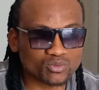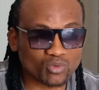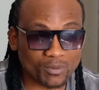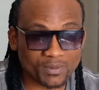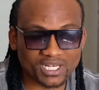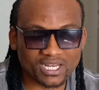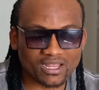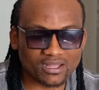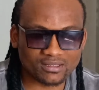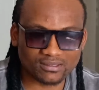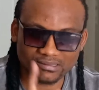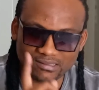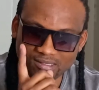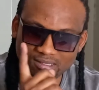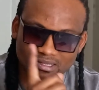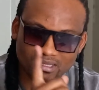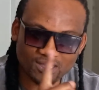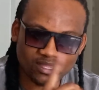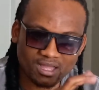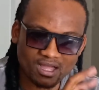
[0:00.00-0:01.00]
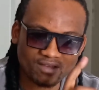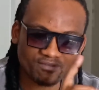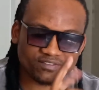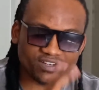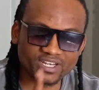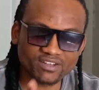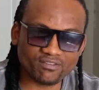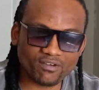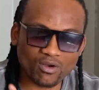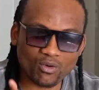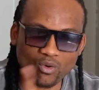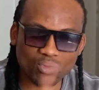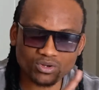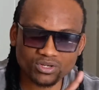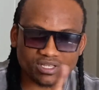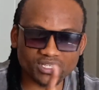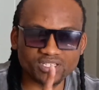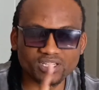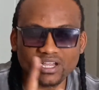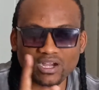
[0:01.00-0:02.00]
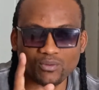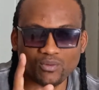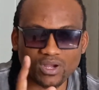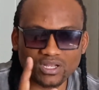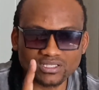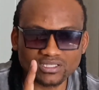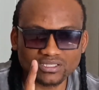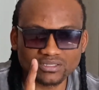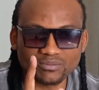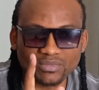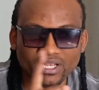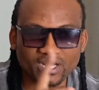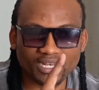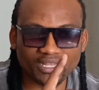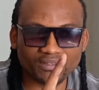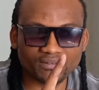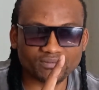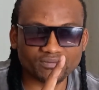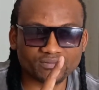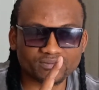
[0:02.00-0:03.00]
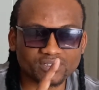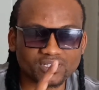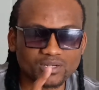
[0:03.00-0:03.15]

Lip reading: Wabana, I've never won any award in my life,